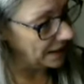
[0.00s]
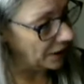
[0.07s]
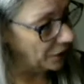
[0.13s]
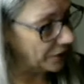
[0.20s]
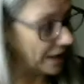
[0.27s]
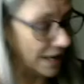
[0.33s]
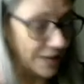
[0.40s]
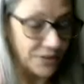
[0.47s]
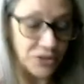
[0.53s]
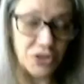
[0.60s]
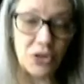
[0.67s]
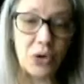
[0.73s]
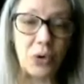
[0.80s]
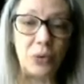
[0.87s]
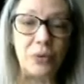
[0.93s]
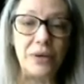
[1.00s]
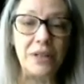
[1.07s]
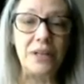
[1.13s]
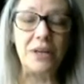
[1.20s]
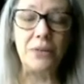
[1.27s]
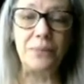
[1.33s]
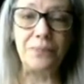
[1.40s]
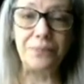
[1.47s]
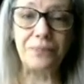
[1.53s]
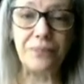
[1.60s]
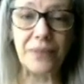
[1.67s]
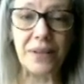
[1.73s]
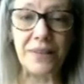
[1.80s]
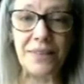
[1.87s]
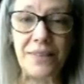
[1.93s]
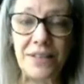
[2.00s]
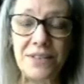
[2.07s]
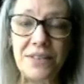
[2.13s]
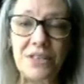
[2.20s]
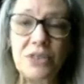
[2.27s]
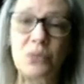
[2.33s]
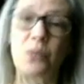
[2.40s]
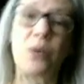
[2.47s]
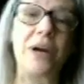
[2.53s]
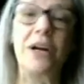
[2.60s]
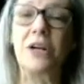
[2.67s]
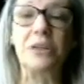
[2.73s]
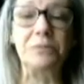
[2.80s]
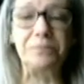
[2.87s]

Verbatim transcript: Okay, so this is where